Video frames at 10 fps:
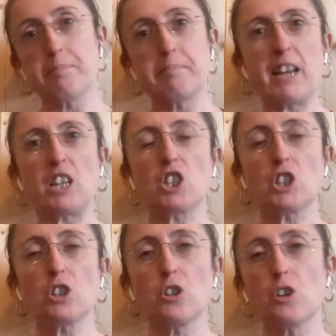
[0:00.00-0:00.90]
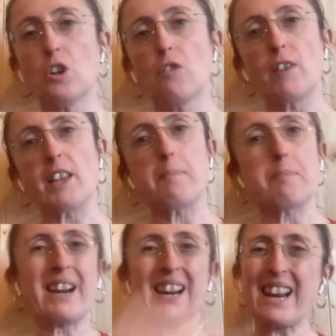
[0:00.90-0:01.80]
make sure that you're
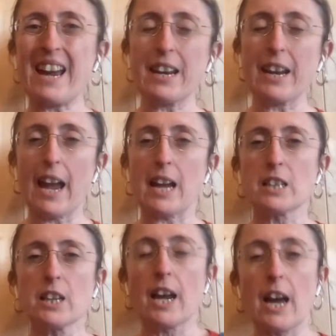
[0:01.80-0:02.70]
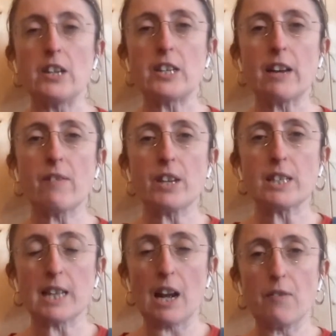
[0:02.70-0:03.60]
planning ahead and you're giving
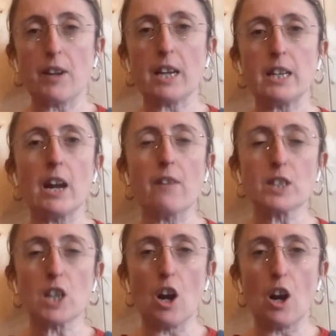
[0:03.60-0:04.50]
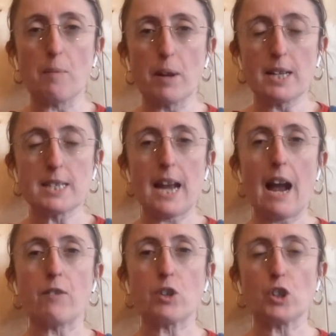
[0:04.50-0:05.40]
yourself enough time to
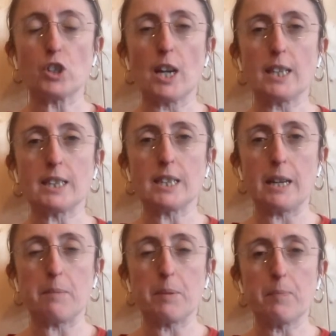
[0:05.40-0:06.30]
have a good night's sleep.